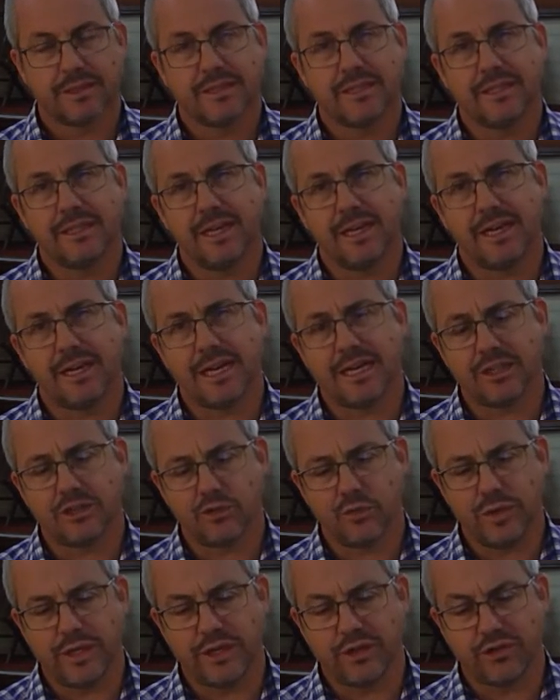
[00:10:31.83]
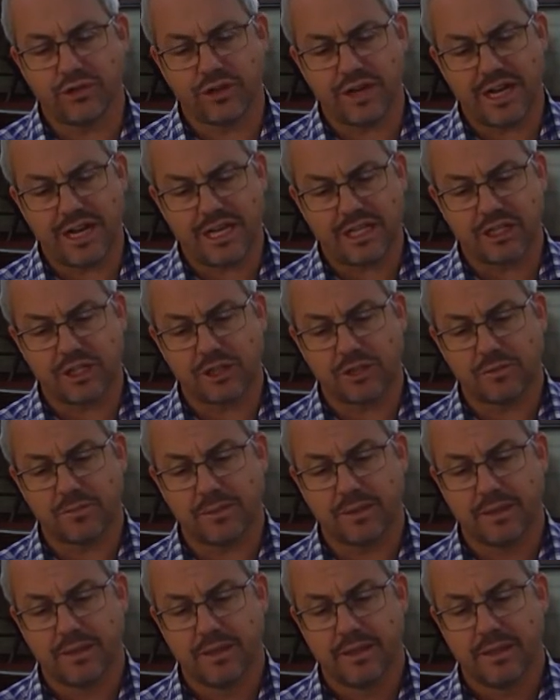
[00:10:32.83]
And yet, as we grasp
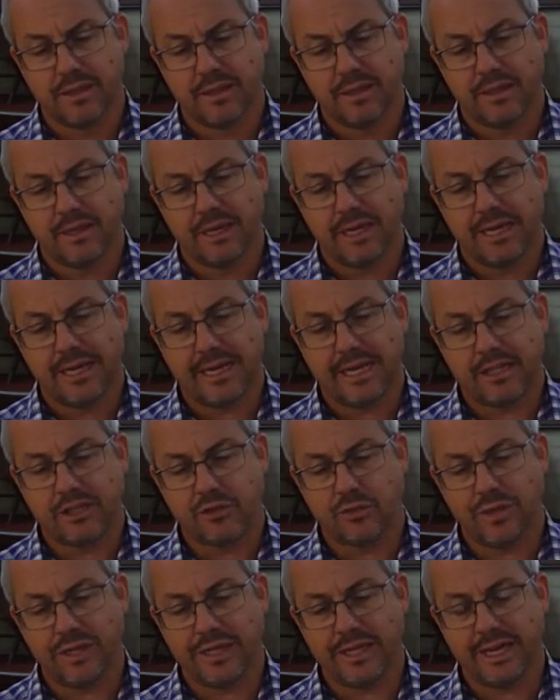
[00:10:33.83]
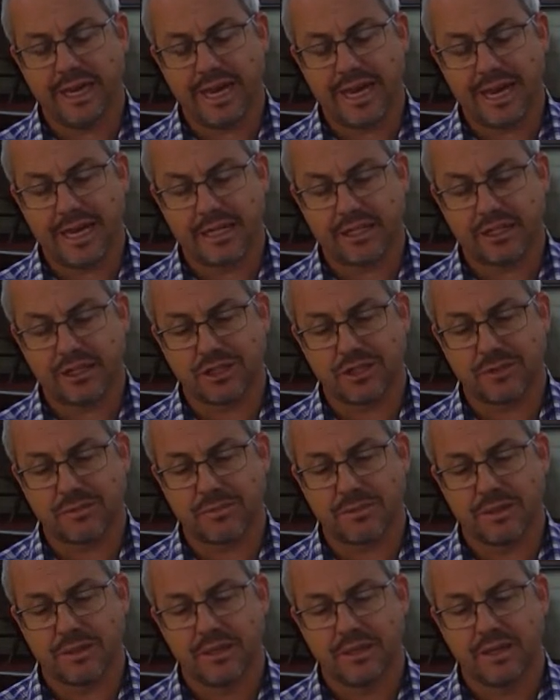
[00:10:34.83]
and as we gasp
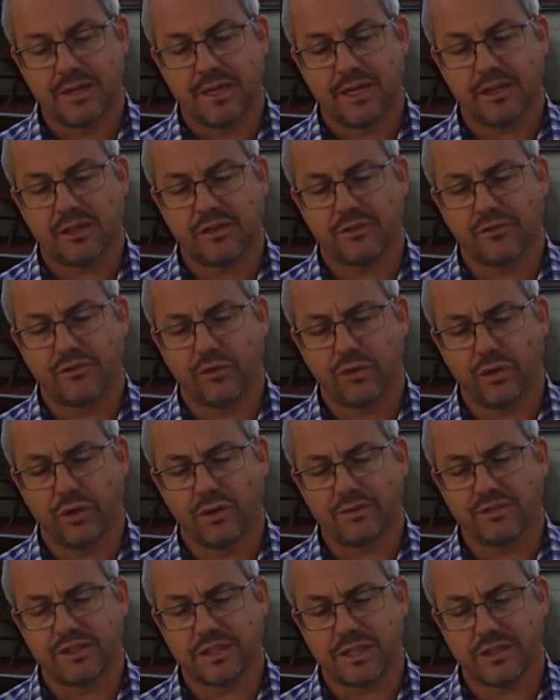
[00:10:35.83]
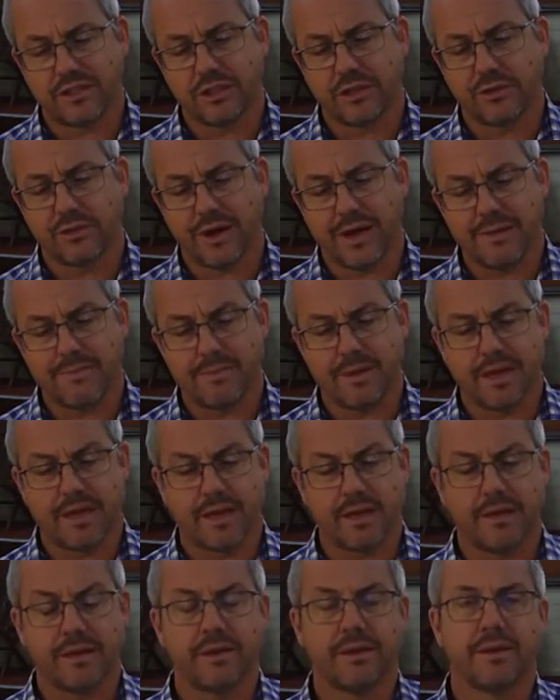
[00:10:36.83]
at the fall of such a great
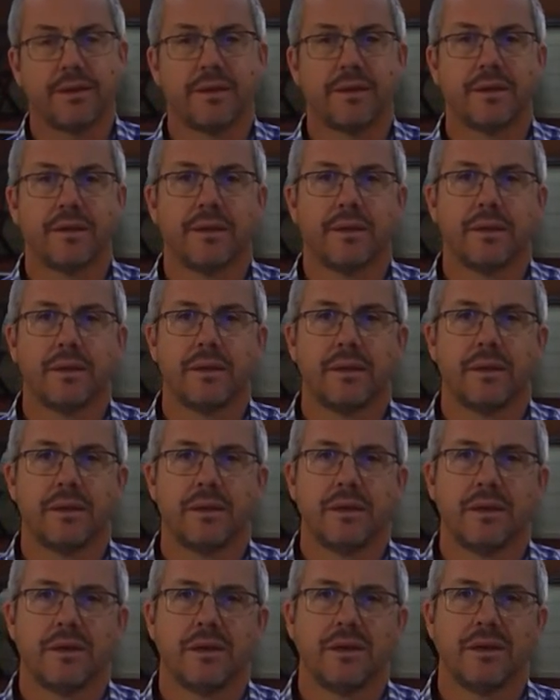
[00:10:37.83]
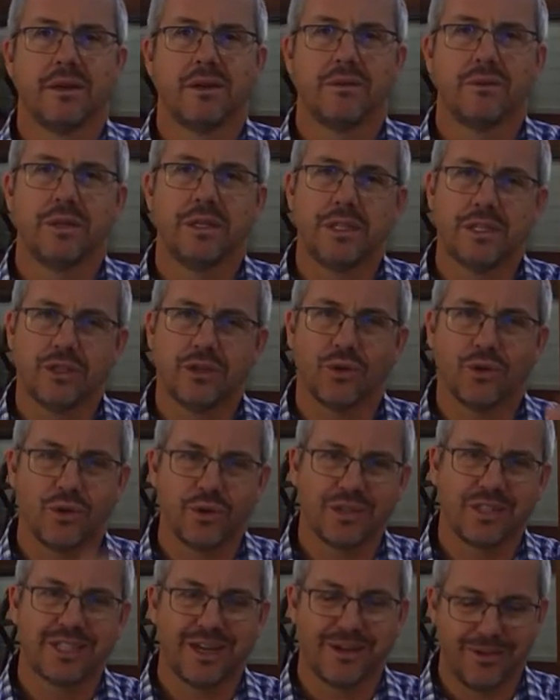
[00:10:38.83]
man, we need to
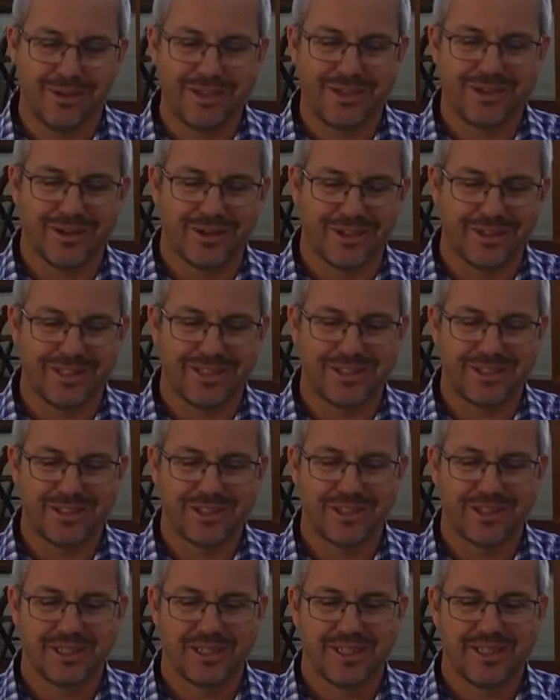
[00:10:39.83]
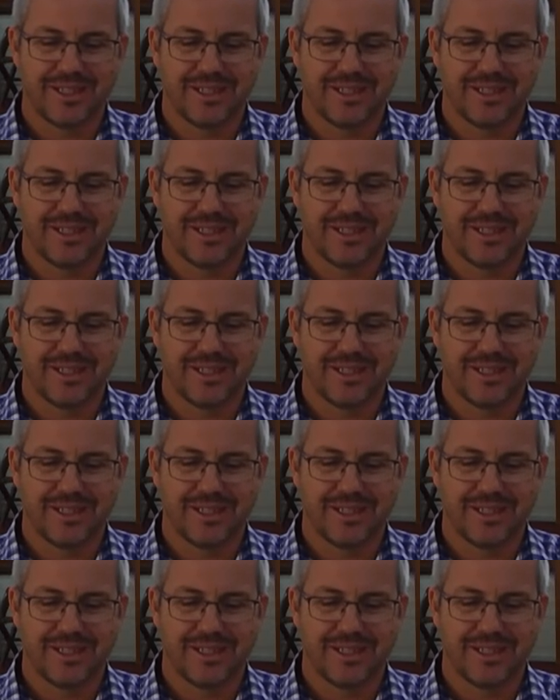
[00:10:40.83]
also acknowledge